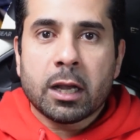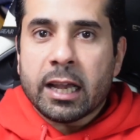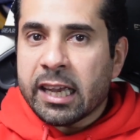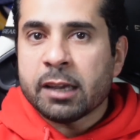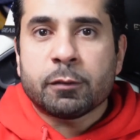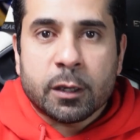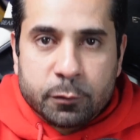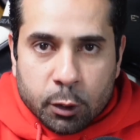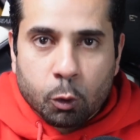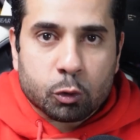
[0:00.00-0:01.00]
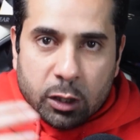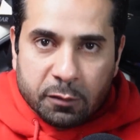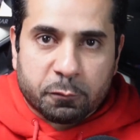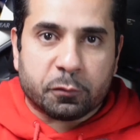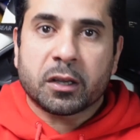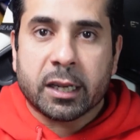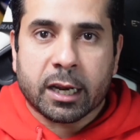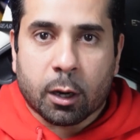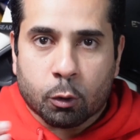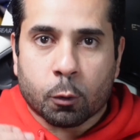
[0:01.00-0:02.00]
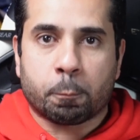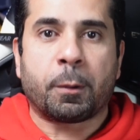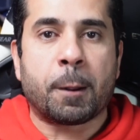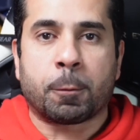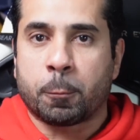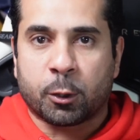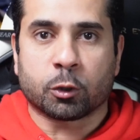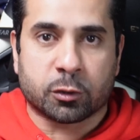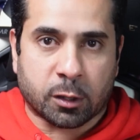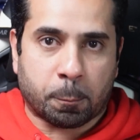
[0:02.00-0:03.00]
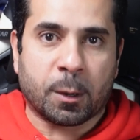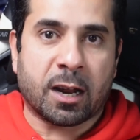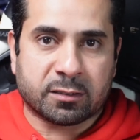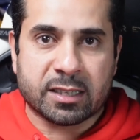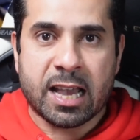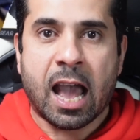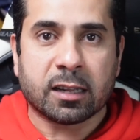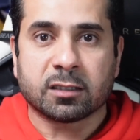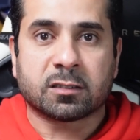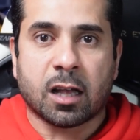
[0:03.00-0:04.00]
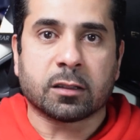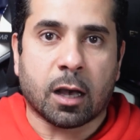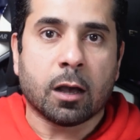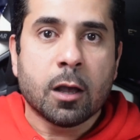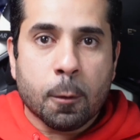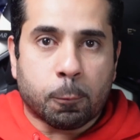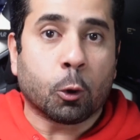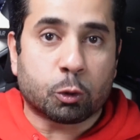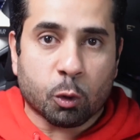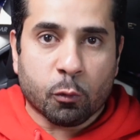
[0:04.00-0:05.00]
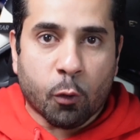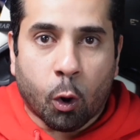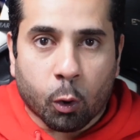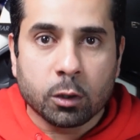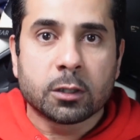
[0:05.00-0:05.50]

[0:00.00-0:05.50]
even if they looked inferior on paper because of the players they had, it's not the Porto of old,